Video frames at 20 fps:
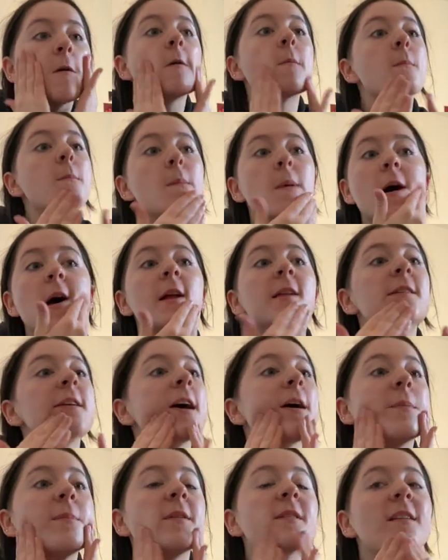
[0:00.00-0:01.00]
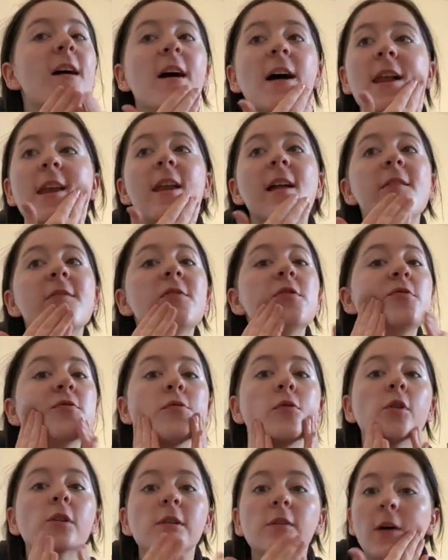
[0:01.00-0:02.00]
my tap is at
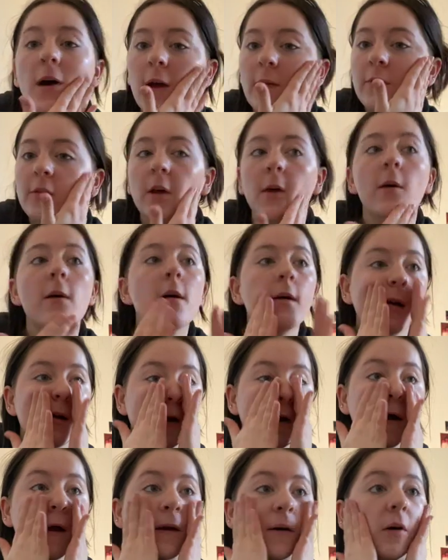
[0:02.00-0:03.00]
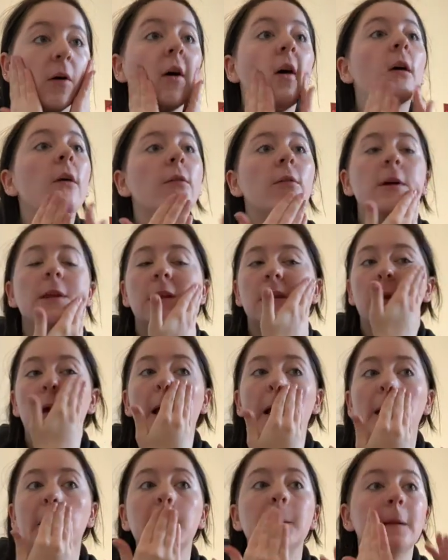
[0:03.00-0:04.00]
11.45 so I got a really
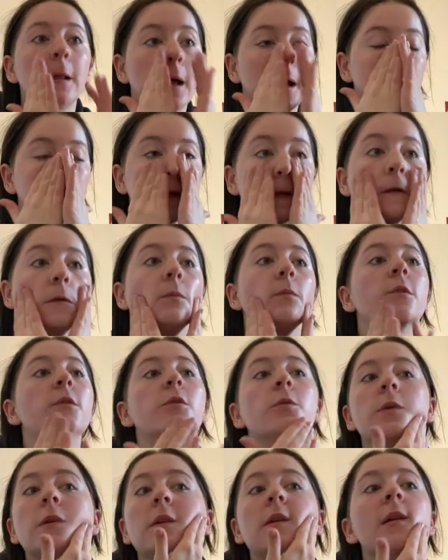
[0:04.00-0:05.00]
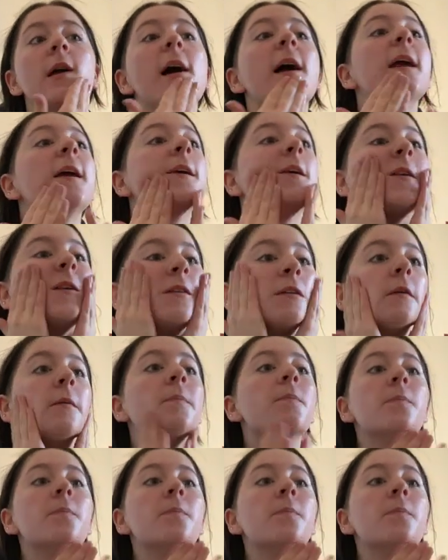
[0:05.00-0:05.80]
nice lion, which was nice.